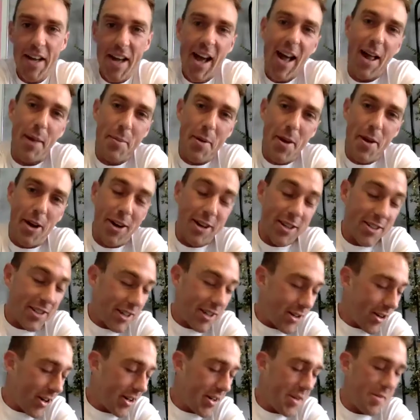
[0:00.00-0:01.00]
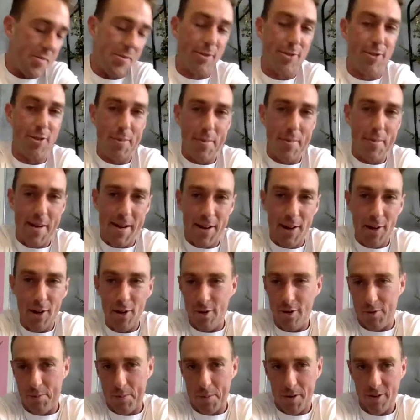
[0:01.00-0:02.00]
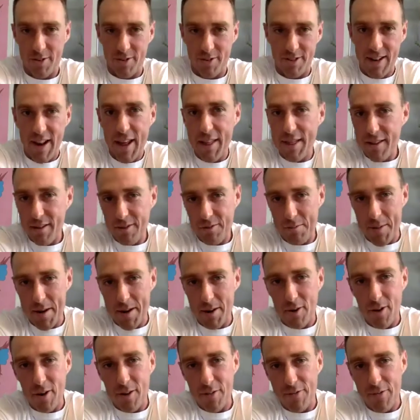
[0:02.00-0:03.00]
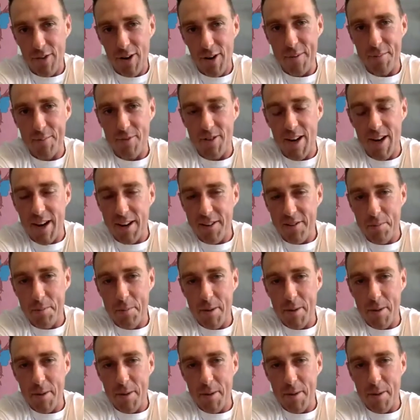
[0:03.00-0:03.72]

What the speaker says: I'll be honest, I can't give you too many clues because nothing's been confirmed yet.